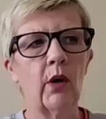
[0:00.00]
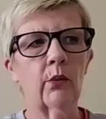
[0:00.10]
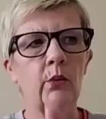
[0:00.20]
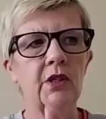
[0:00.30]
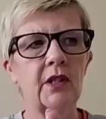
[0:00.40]
I
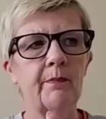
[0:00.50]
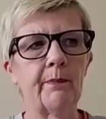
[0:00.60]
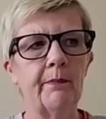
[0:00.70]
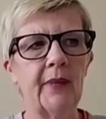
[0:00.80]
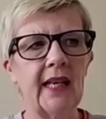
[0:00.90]
was
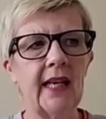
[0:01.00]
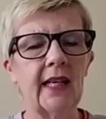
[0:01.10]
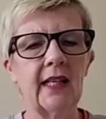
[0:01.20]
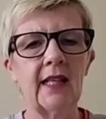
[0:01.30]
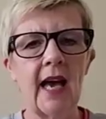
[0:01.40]
being
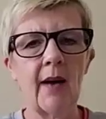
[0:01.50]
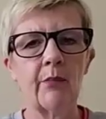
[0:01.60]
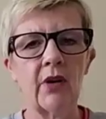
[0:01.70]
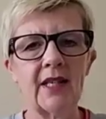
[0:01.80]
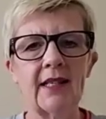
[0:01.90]
in that
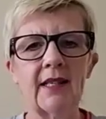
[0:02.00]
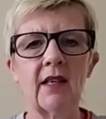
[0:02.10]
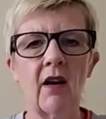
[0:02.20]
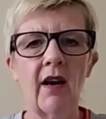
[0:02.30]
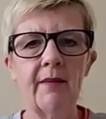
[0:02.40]
present
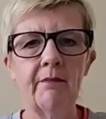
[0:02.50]
time.